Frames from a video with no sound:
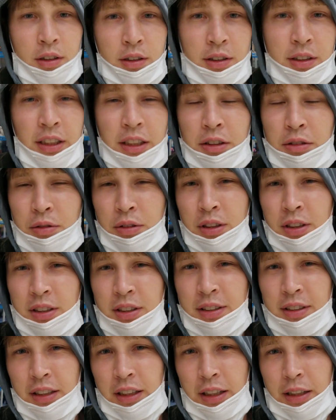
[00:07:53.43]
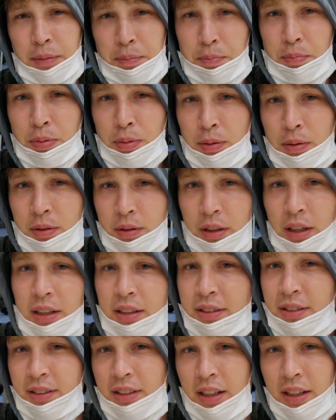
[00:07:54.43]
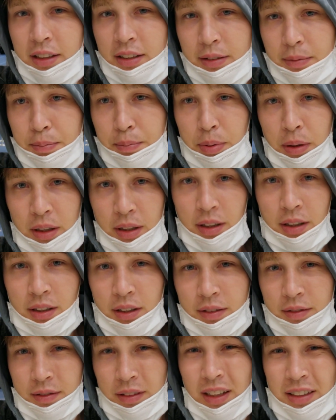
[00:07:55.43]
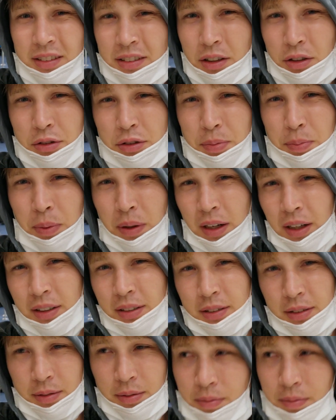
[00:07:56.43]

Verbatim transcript: Didn't really sleep last night, but that's no surprise.